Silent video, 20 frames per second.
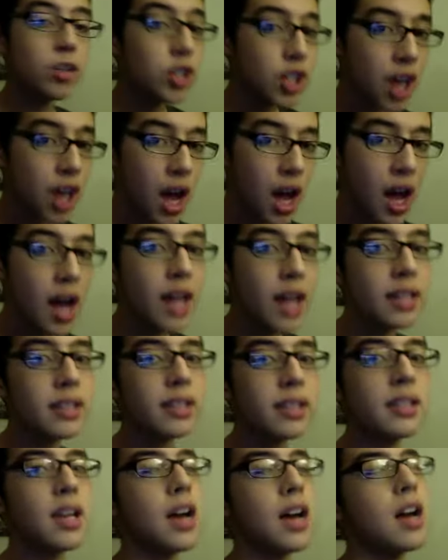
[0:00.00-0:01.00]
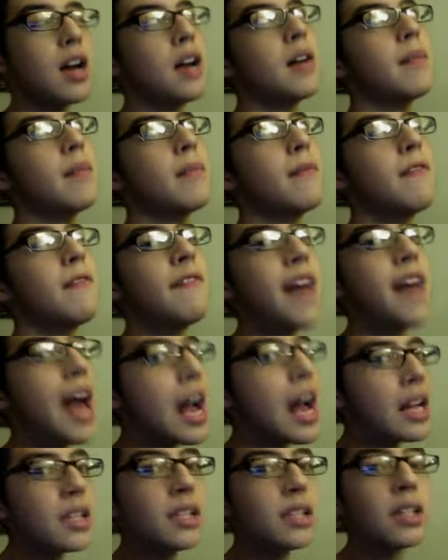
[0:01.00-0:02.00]
shots,
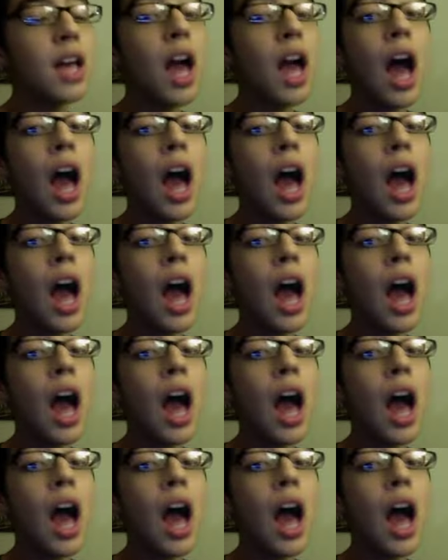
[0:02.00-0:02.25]
facts,